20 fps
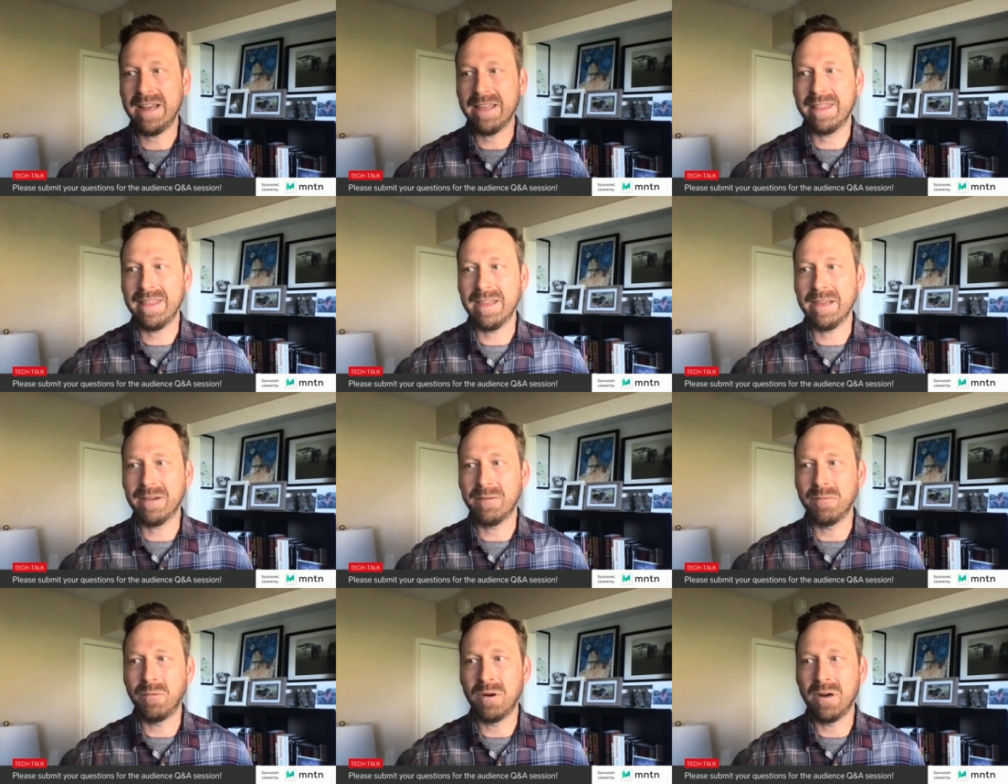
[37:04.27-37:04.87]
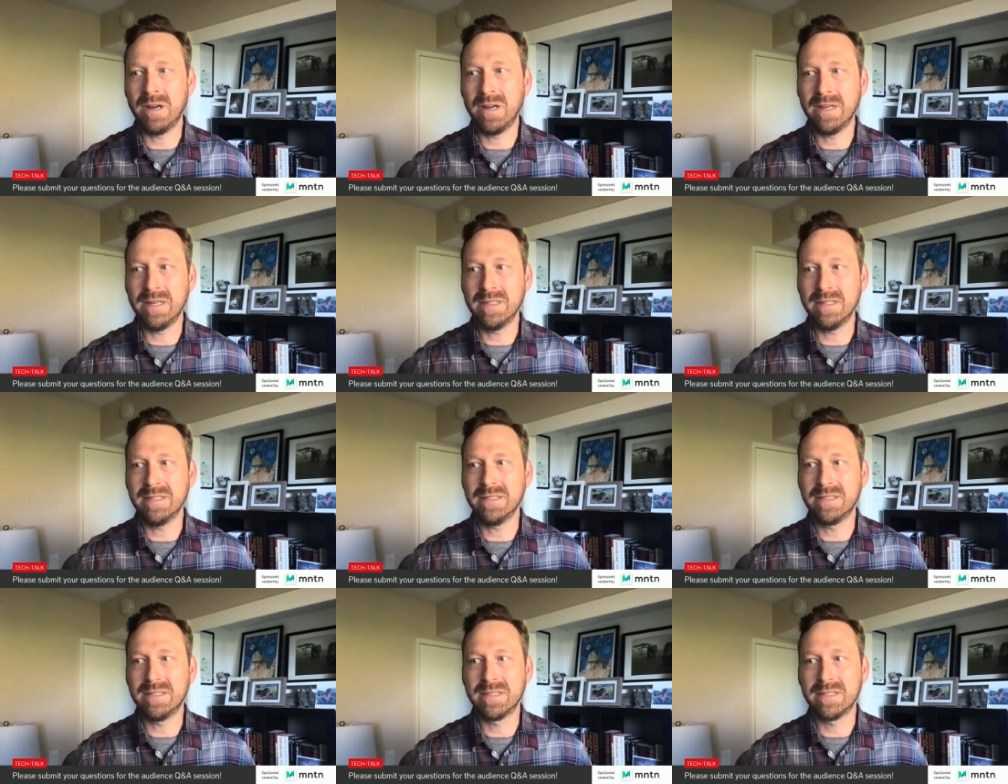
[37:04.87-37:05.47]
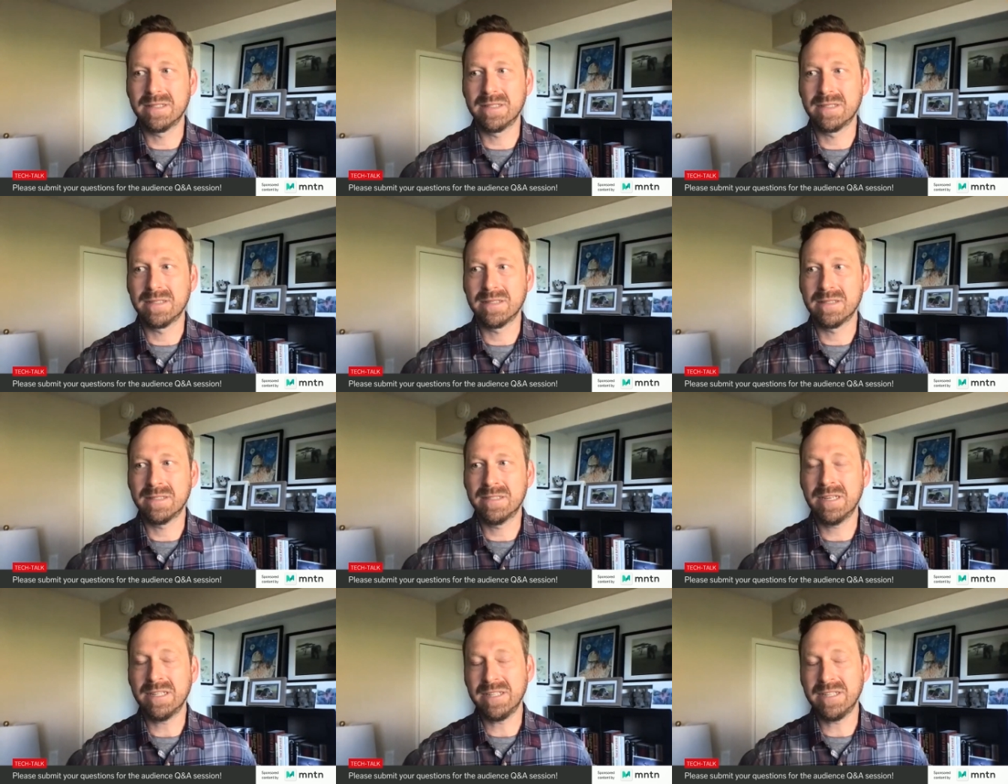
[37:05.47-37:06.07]
I think was
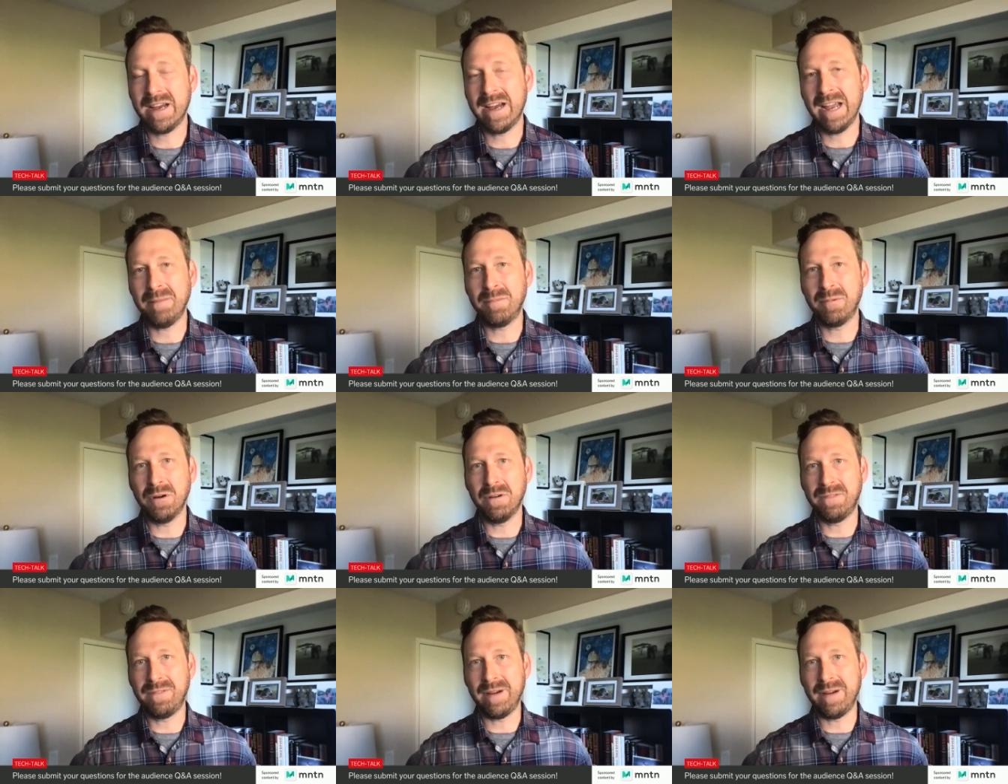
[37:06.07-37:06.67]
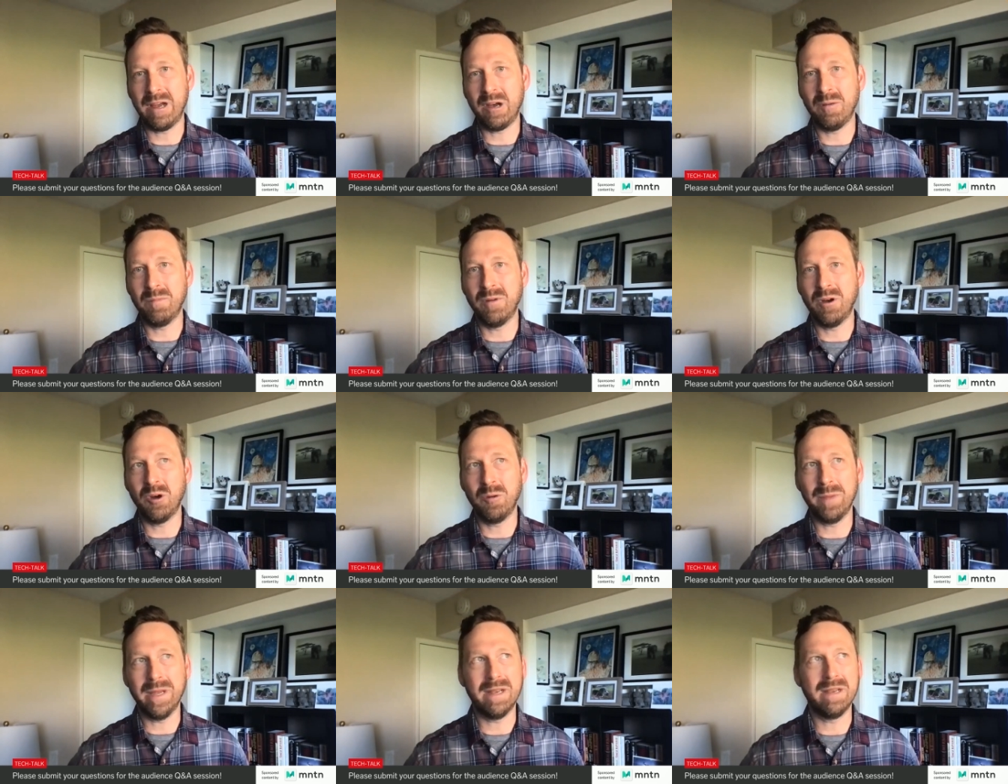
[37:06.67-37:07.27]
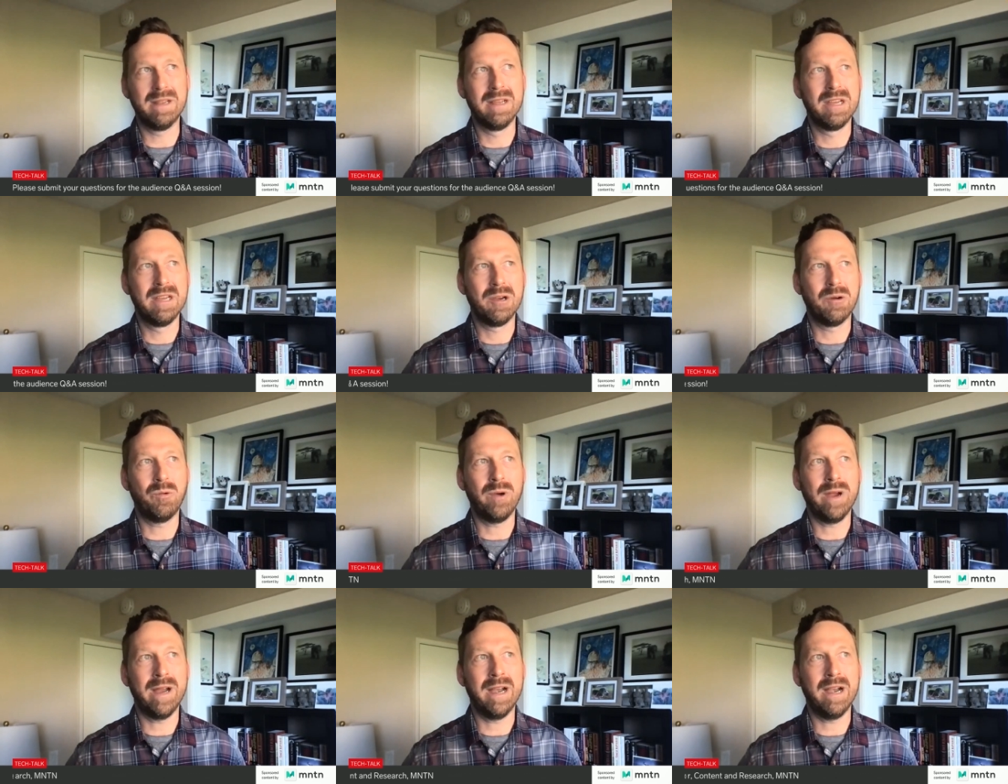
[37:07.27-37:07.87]
such a high profile moment
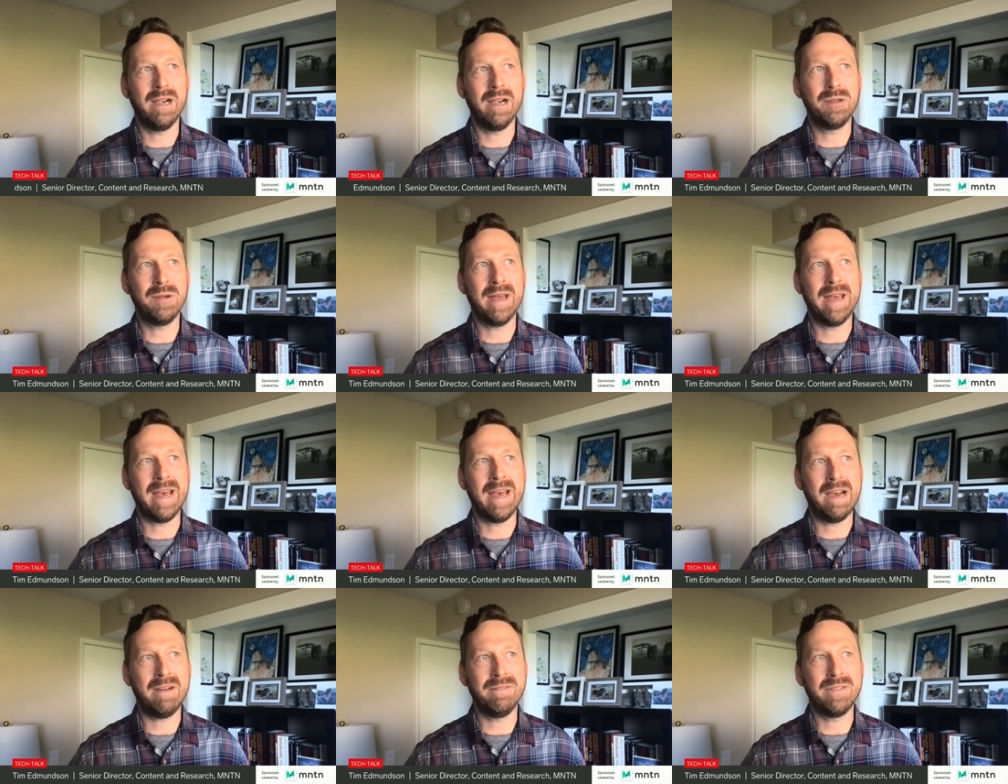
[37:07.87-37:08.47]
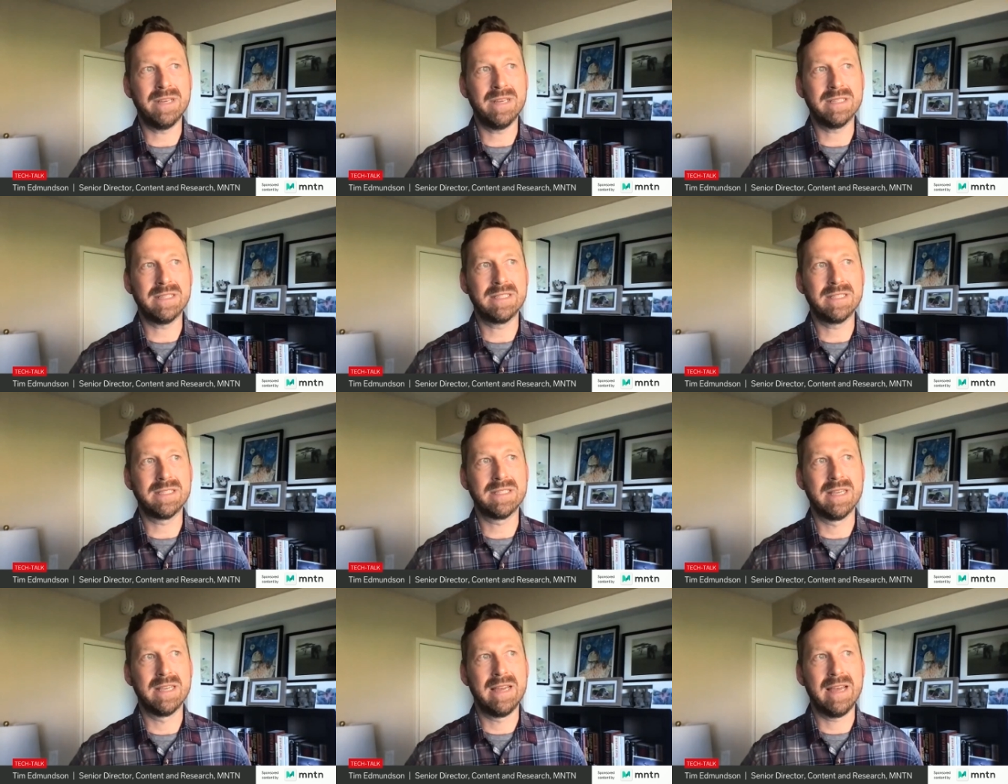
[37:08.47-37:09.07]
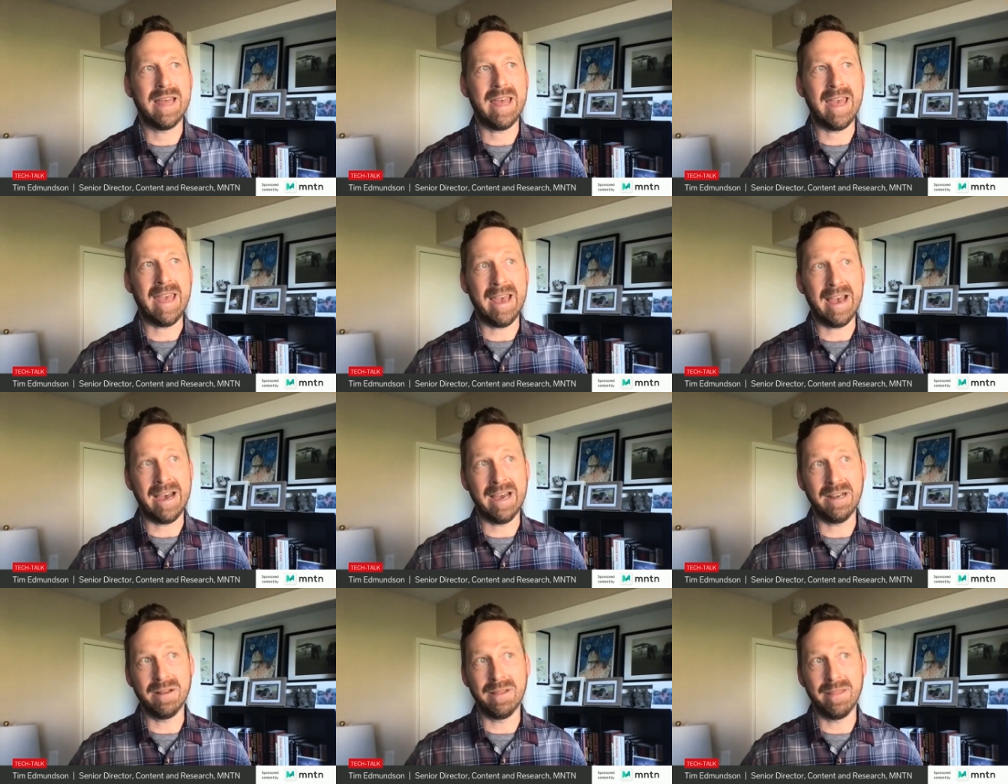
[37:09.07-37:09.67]
where you have this
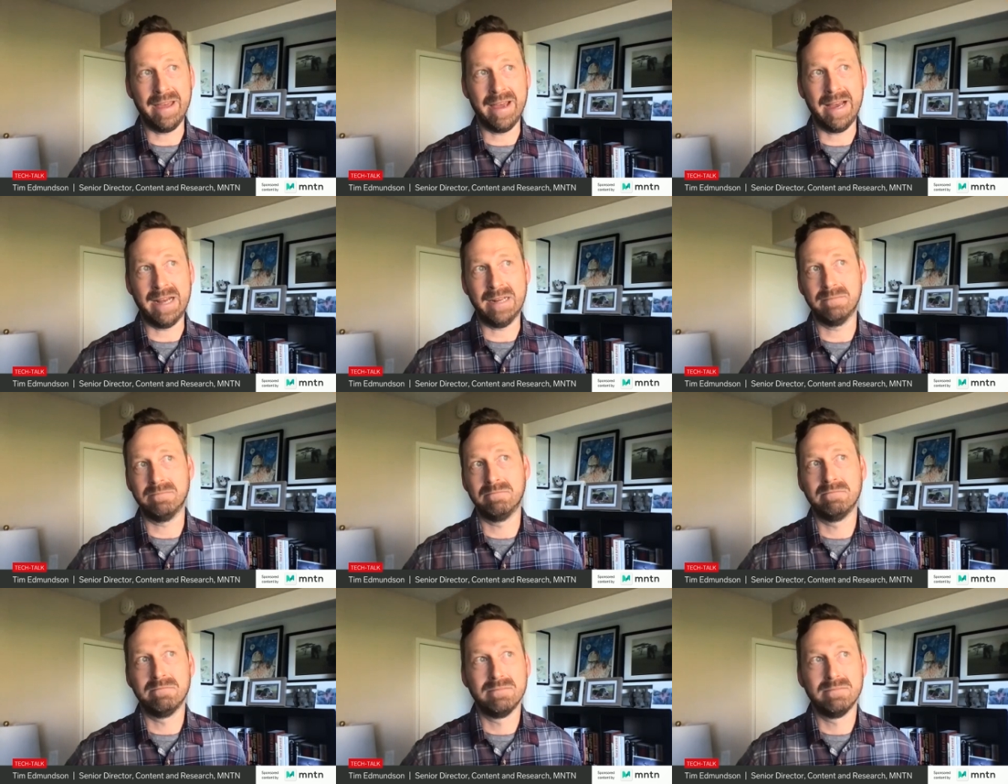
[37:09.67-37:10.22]
ad that,